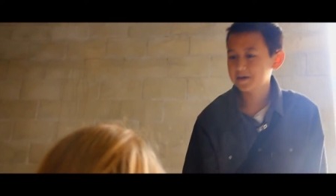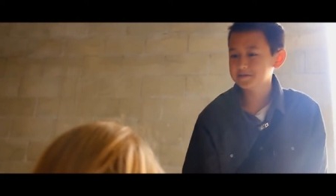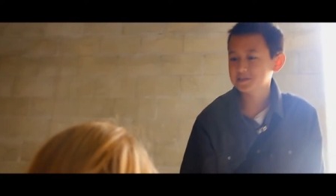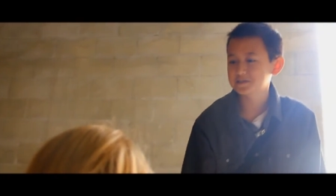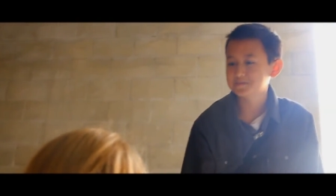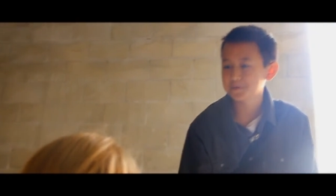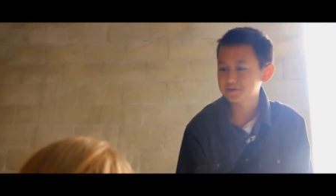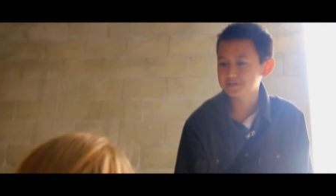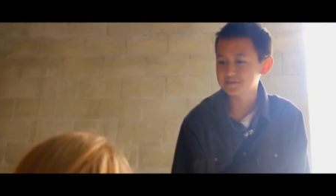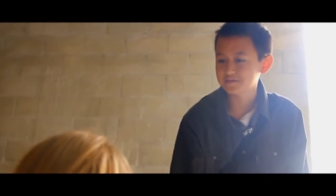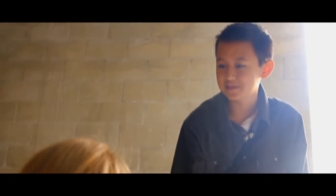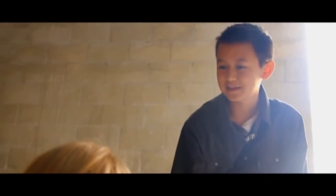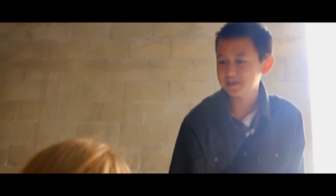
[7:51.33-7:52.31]
I'll
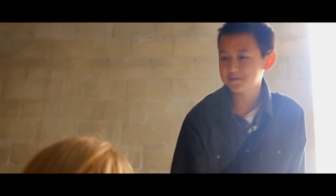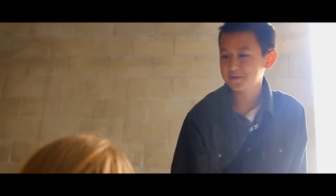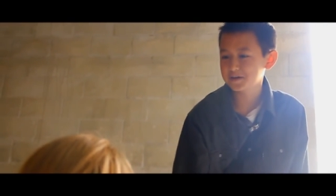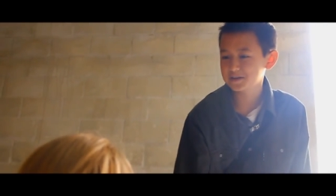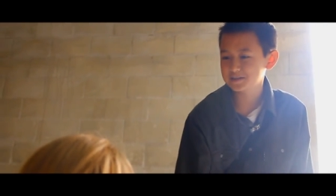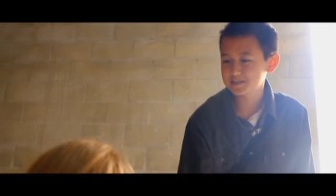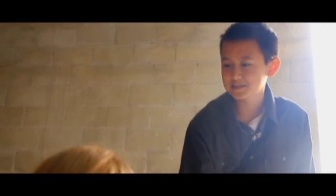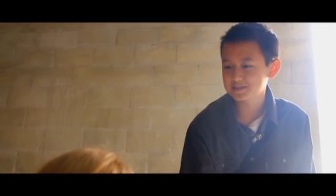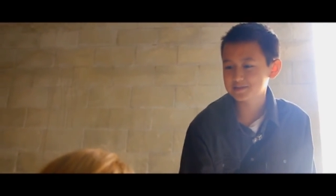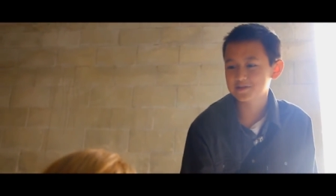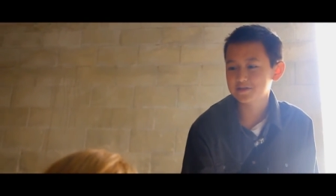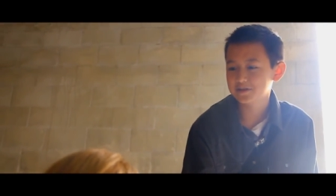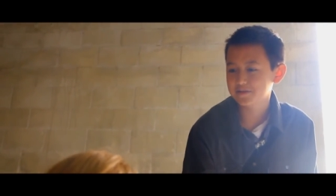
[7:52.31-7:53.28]
dispose of thee among a
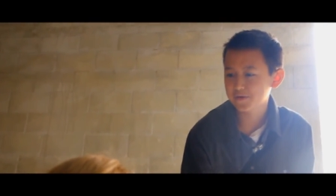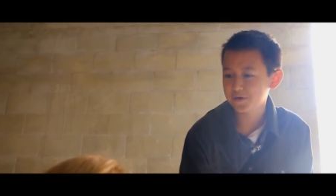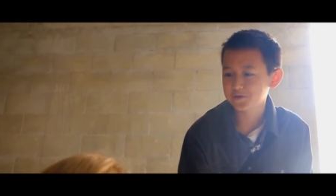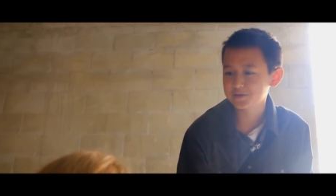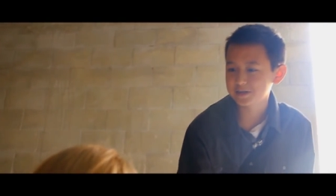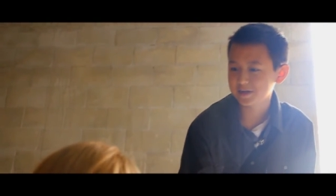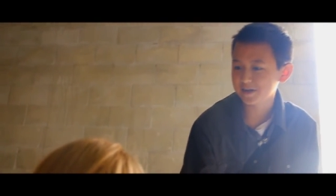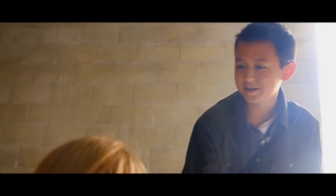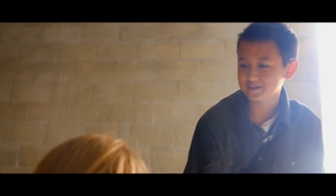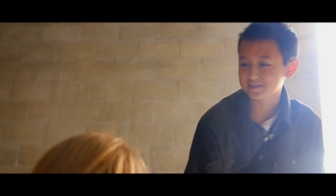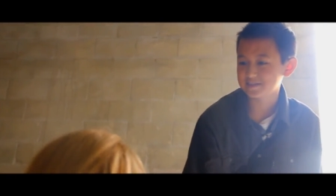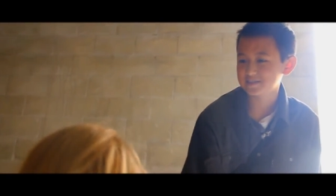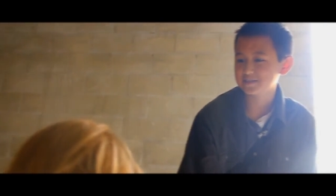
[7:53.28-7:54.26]
sisterhood of holy
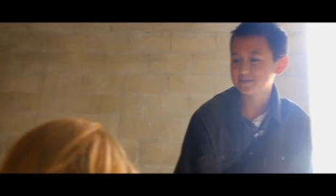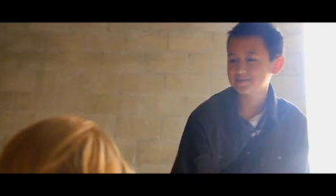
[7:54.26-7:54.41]
nuns.